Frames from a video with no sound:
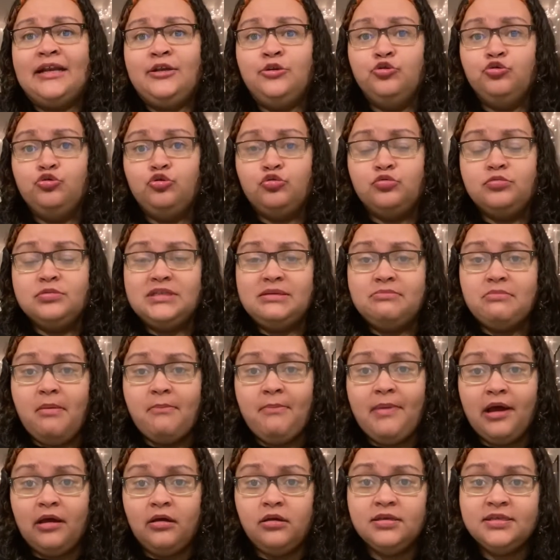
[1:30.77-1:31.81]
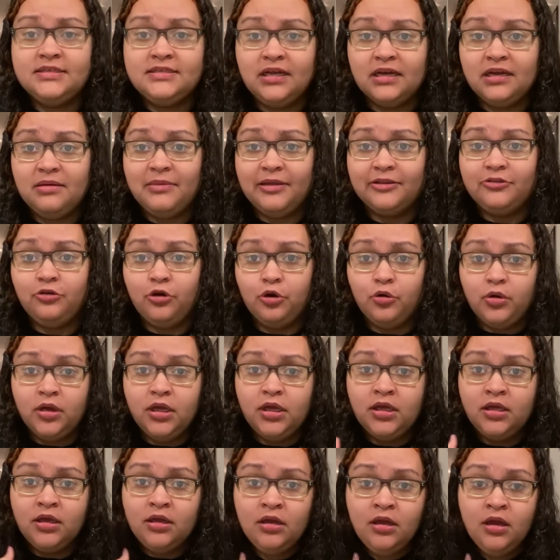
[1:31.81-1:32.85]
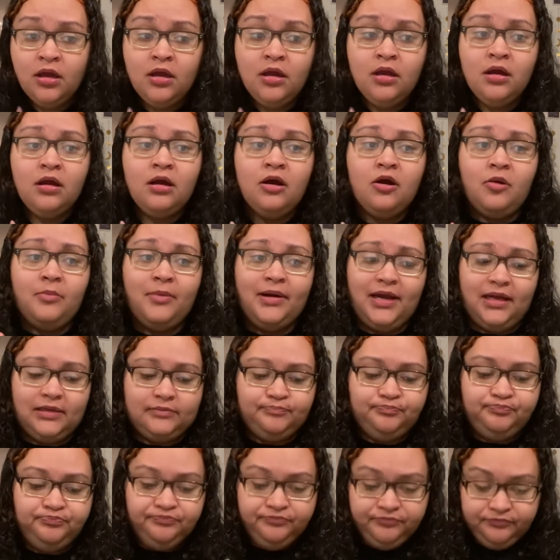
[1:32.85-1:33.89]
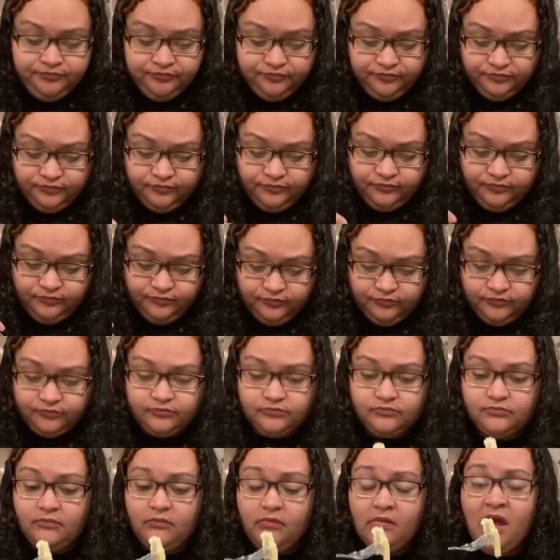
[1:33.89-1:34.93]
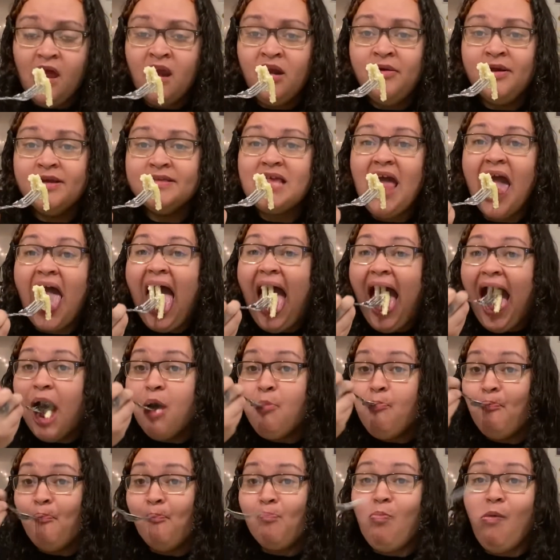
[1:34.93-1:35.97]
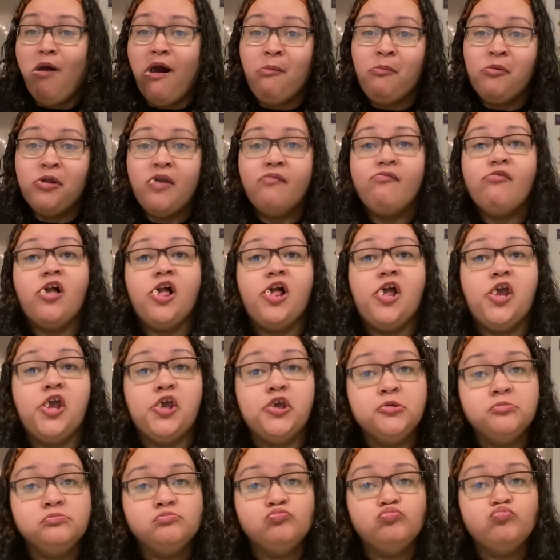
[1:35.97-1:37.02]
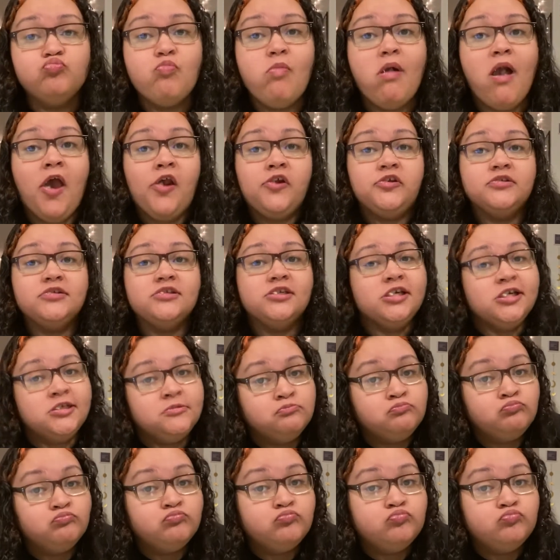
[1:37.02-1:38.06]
noodle was in my mouth, stuck in my throat. Oh my God. Anyways, I'm gonna give it an 8 out of 10